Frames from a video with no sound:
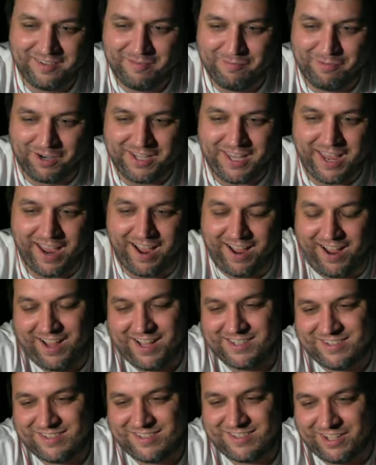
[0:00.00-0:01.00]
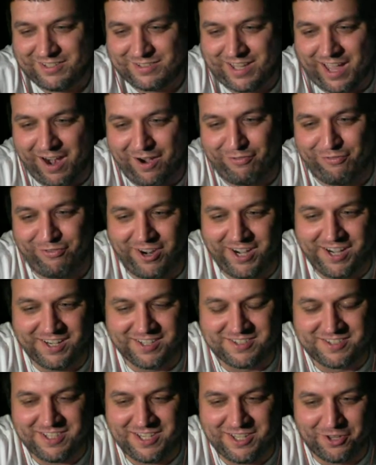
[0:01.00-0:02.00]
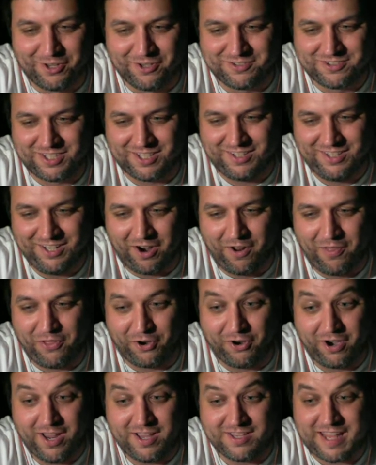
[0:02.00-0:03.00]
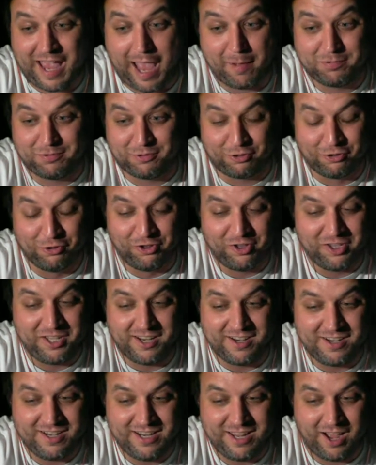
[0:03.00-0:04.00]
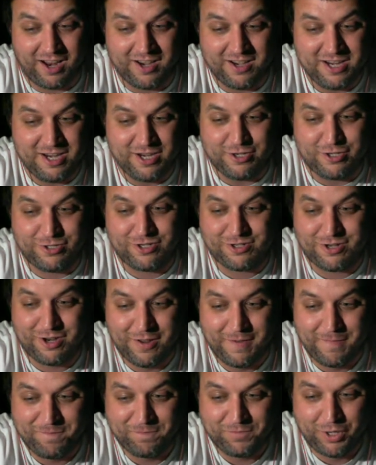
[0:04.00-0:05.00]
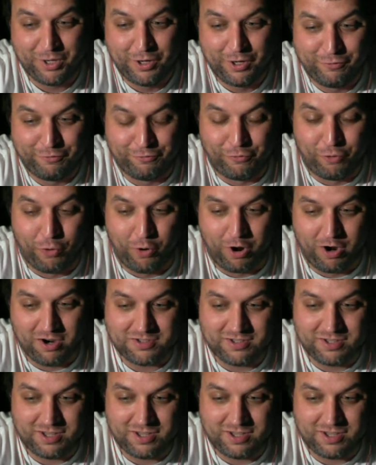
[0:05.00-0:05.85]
But yeah, it's kind of funny to see those. There is absolutely a niche for